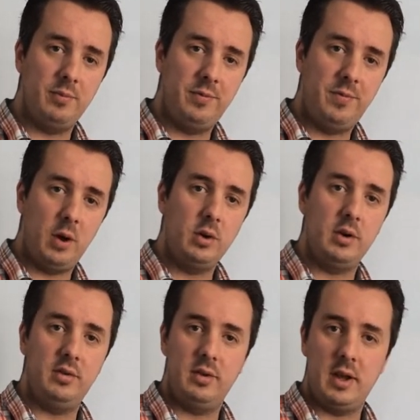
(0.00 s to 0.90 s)

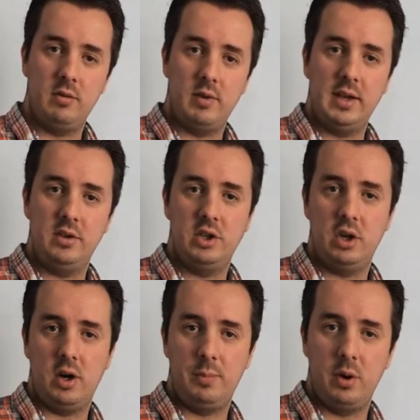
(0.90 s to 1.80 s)
focused and razor
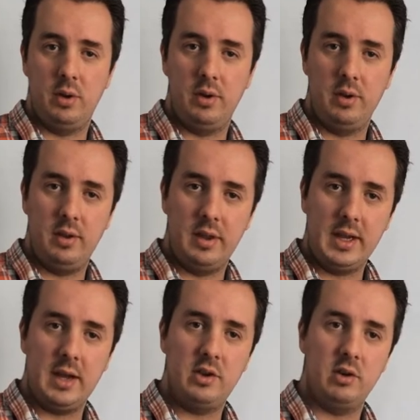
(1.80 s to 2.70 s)
sharp on
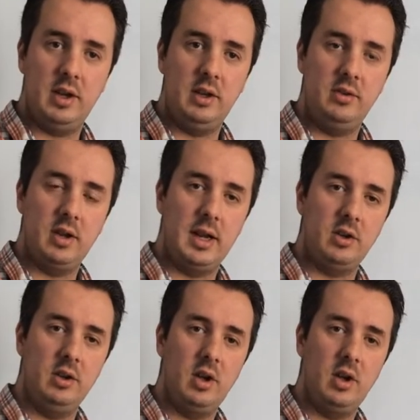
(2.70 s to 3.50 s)
the category you select.